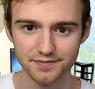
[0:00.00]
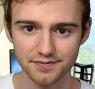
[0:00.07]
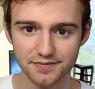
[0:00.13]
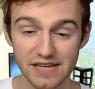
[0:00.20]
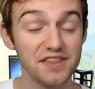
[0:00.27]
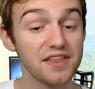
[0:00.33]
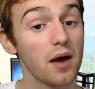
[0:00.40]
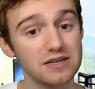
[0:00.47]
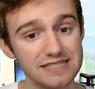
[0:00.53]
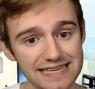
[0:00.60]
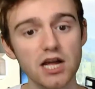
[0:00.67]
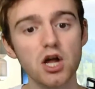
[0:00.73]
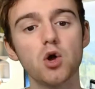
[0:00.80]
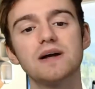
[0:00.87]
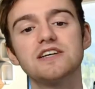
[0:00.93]
Now our
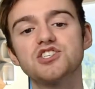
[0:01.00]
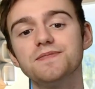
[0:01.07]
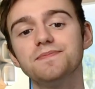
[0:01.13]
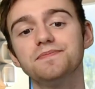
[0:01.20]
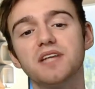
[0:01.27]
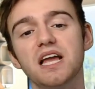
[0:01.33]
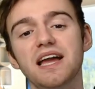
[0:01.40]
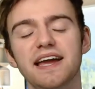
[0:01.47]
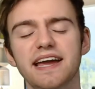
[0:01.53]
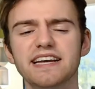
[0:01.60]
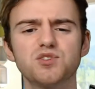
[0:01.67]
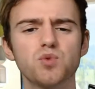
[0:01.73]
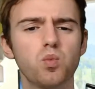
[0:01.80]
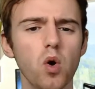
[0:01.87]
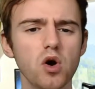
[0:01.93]
second question is,
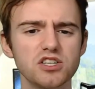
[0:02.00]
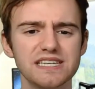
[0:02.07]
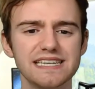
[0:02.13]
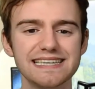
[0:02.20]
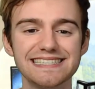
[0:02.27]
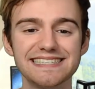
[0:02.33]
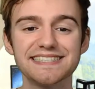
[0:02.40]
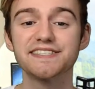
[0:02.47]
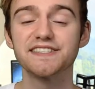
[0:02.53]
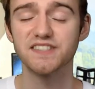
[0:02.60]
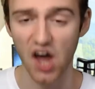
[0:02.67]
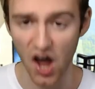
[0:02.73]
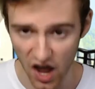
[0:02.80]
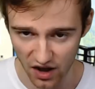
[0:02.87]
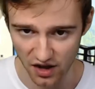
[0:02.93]
what is
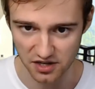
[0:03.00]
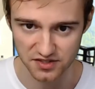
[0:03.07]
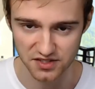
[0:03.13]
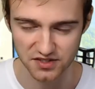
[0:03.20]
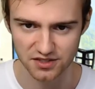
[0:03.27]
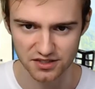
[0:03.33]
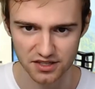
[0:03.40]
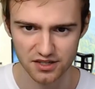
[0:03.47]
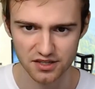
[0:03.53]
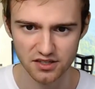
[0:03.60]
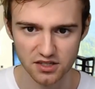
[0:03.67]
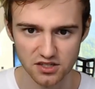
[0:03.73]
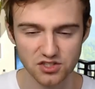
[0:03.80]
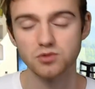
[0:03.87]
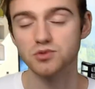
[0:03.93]
TaaS?
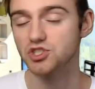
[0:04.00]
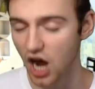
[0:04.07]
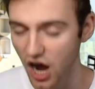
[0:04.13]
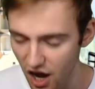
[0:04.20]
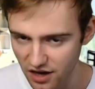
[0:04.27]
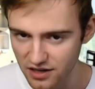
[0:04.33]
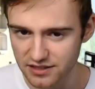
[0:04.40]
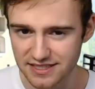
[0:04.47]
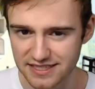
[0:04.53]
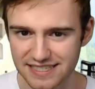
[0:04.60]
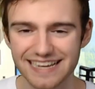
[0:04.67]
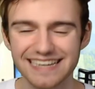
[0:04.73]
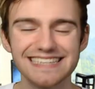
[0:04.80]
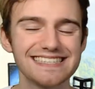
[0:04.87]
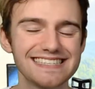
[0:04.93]
So TaaS,
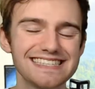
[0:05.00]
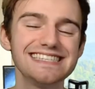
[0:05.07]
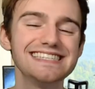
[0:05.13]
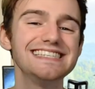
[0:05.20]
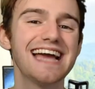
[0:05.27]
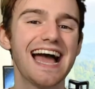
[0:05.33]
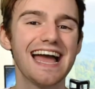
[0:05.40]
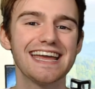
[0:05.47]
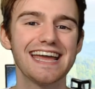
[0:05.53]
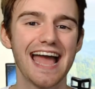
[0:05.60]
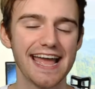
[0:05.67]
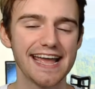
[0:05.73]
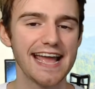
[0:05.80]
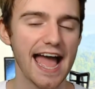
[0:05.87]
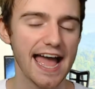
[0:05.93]

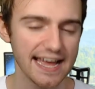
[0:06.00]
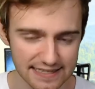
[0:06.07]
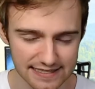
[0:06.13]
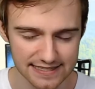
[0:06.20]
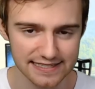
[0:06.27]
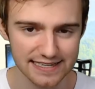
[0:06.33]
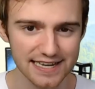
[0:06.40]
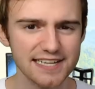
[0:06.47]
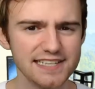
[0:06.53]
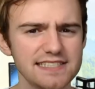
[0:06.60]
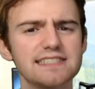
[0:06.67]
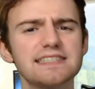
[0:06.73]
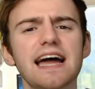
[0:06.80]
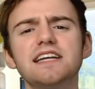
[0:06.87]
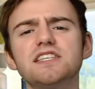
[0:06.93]
T-A-A-S,
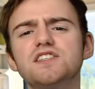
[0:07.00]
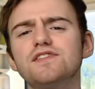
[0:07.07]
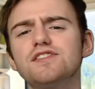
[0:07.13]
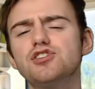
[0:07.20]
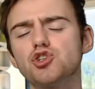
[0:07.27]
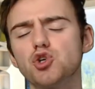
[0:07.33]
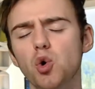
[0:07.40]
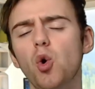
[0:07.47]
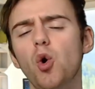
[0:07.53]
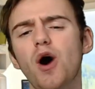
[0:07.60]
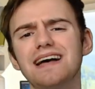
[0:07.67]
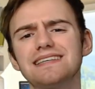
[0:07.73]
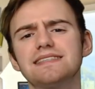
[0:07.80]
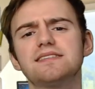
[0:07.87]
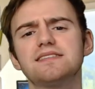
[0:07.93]
stands for Tour
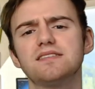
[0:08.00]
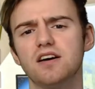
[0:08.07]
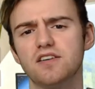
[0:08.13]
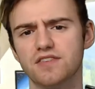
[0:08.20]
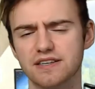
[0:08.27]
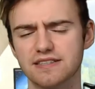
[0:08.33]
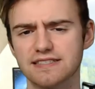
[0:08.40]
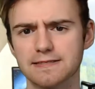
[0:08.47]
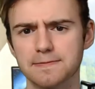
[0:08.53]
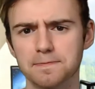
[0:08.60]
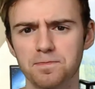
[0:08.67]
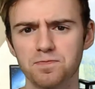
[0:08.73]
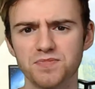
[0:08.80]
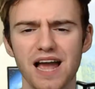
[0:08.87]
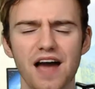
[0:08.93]
as a Service.
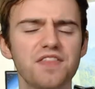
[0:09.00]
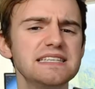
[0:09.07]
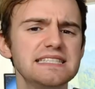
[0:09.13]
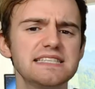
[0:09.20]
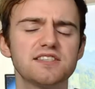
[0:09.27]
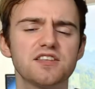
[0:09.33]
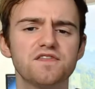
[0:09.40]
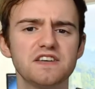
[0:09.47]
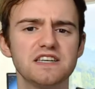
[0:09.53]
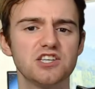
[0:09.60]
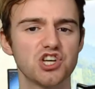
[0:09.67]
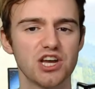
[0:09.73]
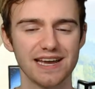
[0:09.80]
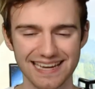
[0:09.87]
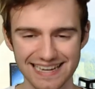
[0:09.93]
And this is the
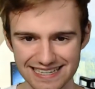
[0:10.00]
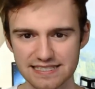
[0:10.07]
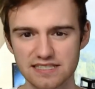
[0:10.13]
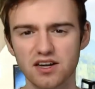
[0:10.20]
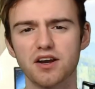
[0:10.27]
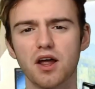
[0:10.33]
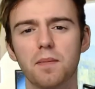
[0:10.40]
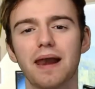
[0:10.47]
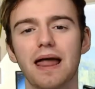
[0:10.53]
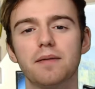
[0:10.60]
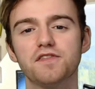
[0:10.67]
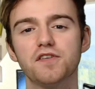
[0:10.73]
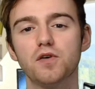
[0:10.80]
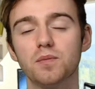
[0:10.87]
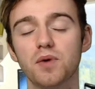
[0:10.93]
feature inside our
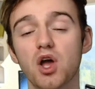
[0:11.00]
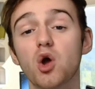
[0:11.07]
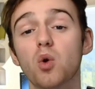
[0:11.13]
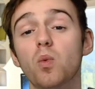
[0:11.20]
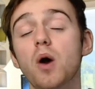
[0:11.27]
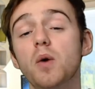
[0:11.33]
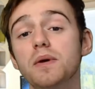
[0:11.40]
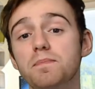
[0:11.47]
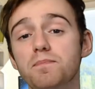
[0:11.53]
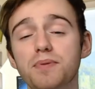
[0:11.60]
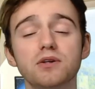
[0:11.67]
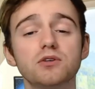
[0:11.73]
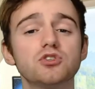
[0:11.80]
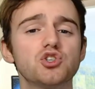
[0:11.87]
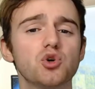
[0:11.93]
platform where we
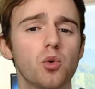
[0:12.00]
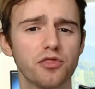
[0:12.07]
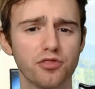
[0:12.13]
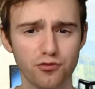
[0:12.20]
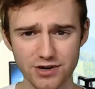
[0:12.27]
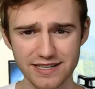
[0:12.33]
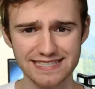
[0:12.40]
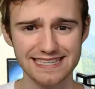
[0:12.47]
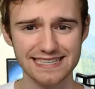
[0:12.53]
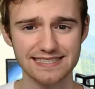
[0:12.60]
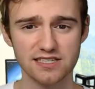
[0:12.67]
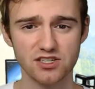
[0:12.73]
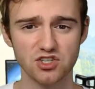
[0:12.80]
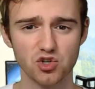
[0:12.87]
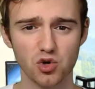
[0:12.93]
build your
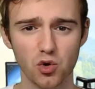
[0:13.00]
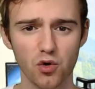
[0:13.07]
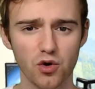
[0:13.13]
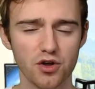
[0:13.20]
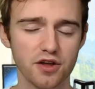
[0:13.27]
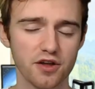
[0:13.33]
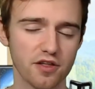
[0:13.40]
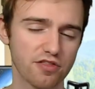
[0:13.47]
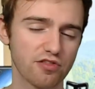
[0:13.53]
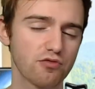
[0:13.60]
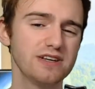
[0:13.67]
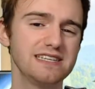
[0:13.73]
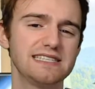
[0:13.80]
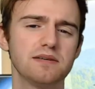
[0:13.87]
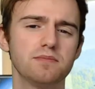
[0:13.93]
360 tour,
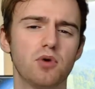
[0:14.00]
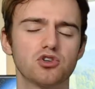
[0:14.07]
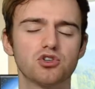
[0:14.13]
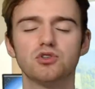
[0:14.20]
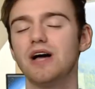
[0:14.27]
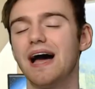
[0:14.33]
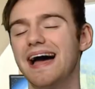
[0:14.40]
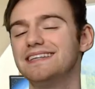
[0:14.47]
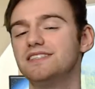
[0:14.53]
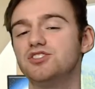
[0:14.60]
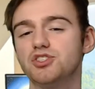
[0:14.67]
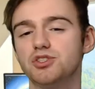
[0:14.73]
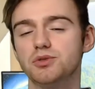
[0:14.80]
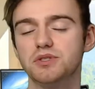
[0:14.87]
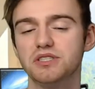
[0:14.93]
3D model and
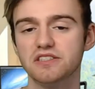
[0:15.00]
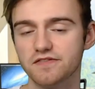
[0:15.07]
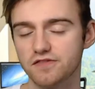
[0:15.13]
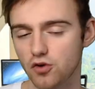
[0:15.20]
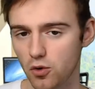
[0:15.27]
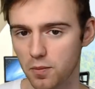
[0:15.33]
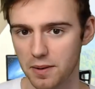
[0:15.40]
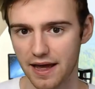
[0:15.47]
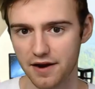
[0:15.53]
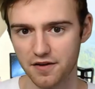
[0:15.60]
2D floor plan